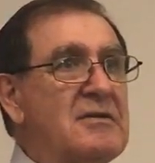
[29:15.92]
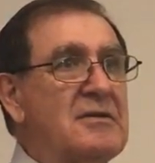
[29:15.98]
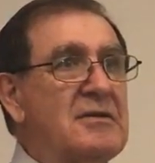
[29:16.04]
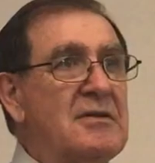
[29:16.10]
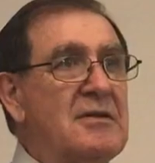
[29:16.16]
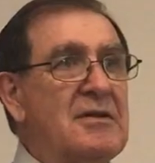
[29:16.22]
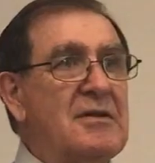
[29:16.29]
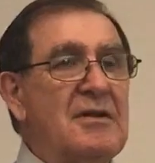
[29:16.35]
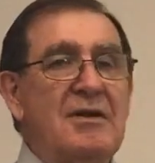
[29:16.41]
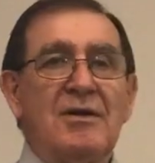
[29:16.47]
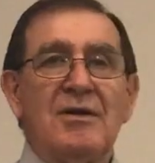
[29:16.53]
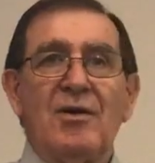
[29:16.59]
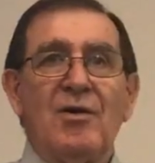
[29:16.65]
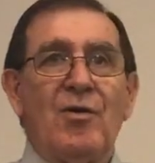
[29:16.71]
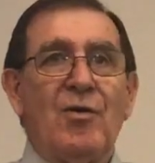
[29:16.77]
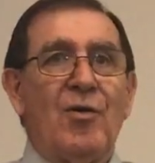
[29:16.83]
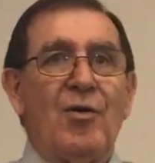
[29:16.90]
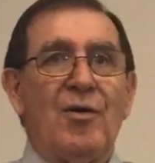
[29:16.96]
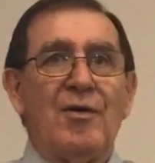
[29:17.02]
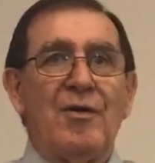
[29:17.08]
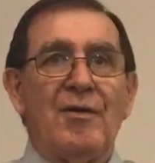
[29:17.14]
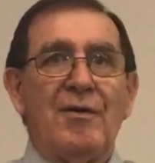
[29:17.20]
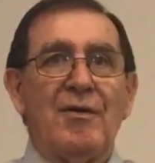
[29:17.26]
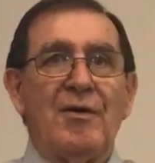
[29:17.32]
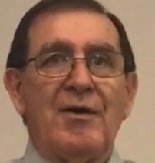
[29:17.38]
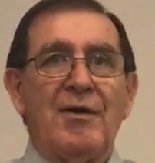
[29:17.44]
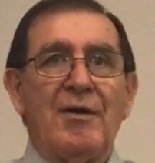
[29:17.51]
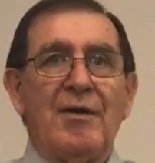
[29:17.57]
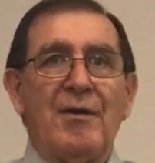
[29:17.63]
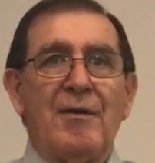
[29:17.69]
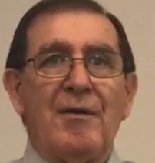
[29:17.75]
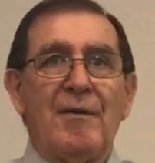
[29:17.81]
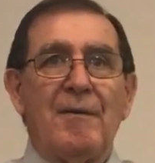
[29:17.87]

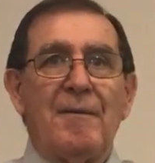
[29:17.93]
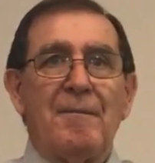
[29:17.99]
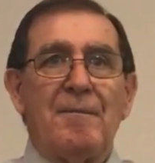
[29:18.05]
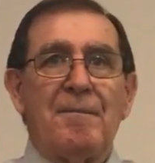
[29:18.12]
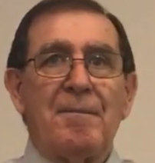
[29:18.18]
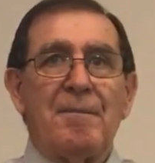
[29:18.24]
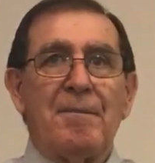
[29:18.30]
Nothing is said.